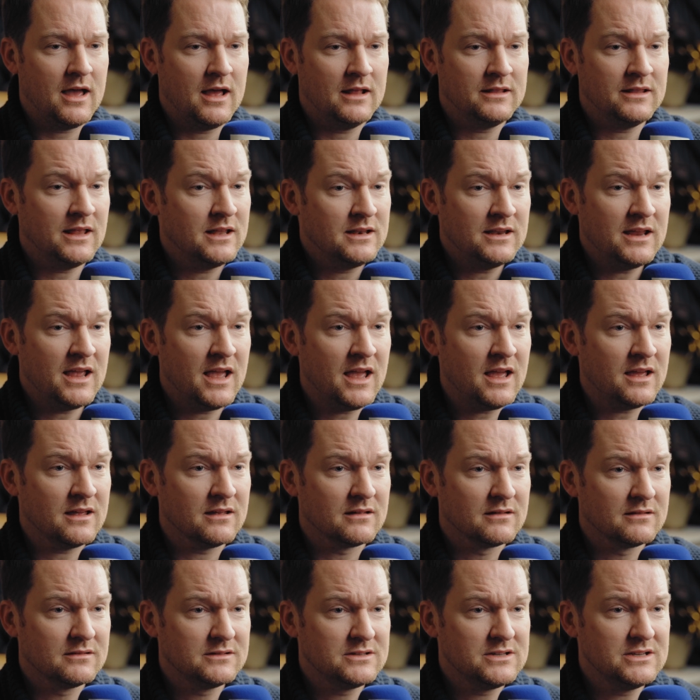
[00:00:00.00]
And then, yeah,
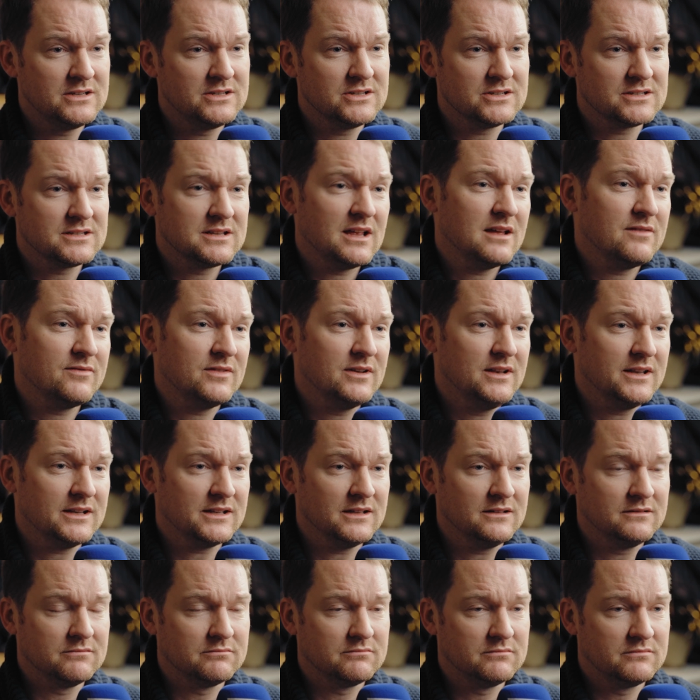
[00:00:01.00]
you just have a
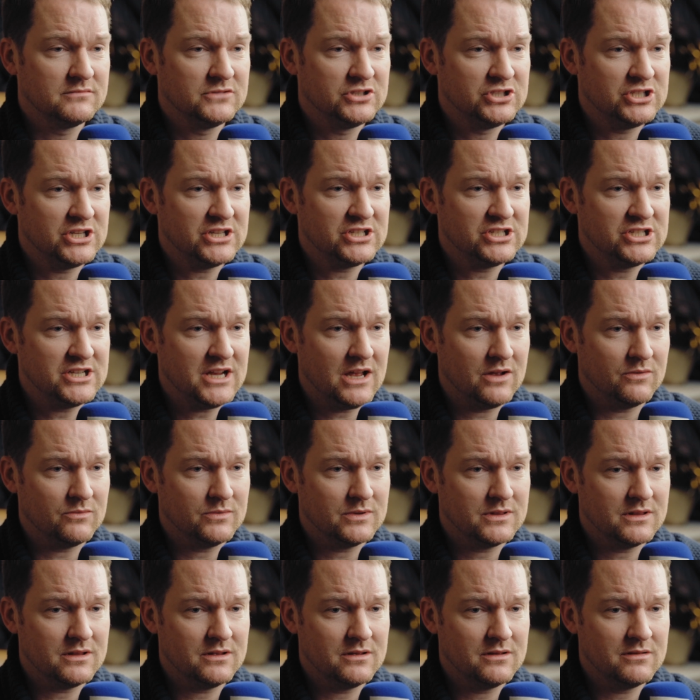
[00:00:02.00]
little chit chat
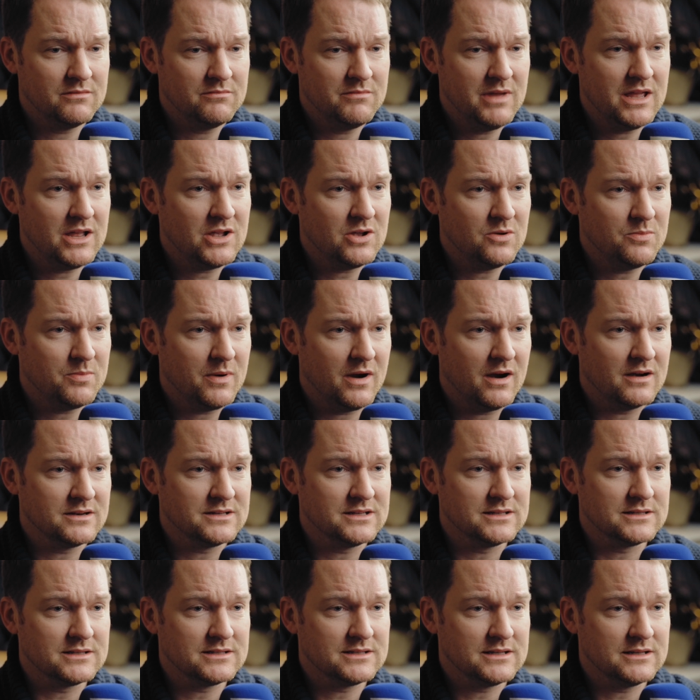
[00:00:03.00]
with the makeup
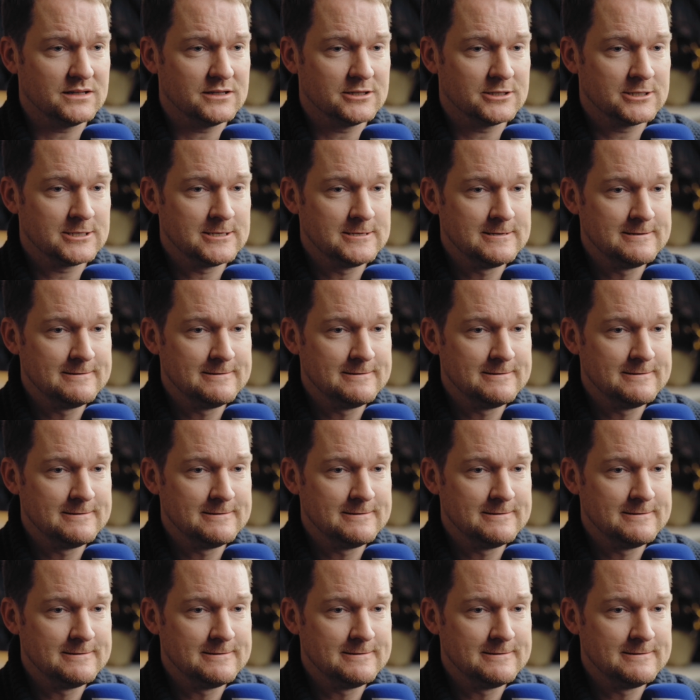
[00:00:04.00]
artist. And